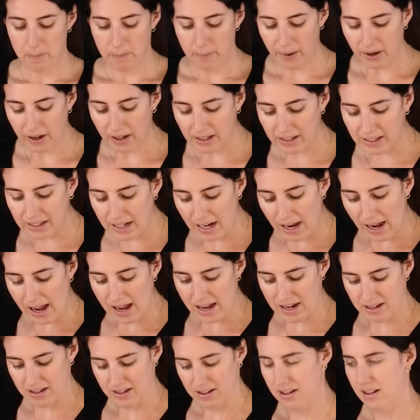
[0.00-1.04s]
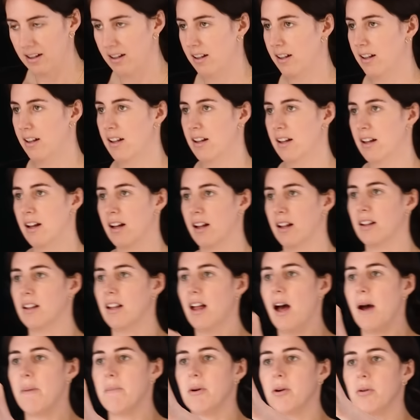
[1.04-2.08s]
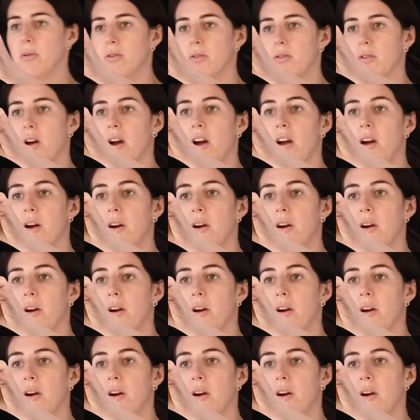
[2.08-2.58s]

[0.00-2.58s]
But again, Llama's